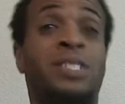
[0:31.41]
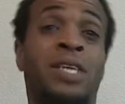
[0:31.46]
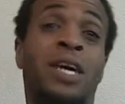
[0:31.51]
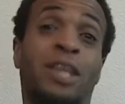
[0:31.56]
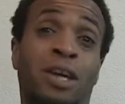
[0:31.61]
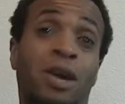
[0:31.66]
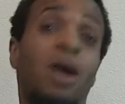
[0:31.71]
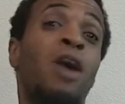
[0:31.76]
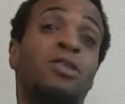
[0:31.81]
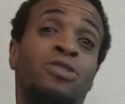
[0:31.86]

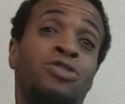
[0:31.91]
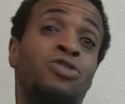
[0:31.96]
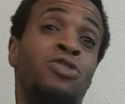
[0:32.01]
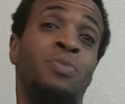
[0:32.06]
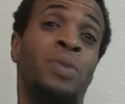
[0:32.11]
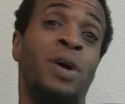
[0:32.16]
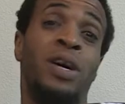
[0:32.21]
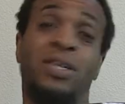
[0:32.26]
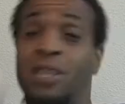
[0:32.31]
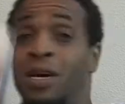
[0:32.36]
said it costs too
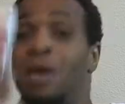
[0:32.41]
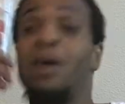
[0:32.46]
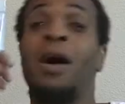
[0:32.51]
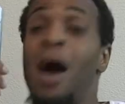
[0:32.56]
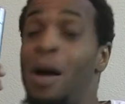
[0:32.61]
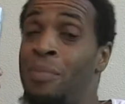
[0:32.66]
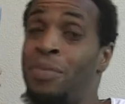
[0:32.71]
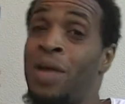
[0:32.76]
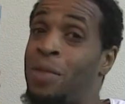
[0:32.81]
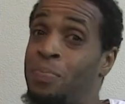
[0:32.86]
much.
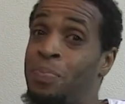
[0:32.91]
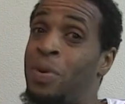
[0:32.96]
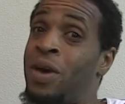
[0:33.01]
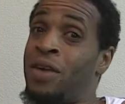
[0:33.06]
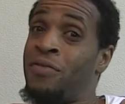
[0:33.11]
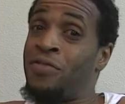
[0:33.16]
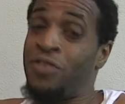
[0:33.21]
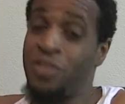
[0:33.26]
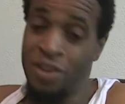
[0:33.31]
I'm not paying for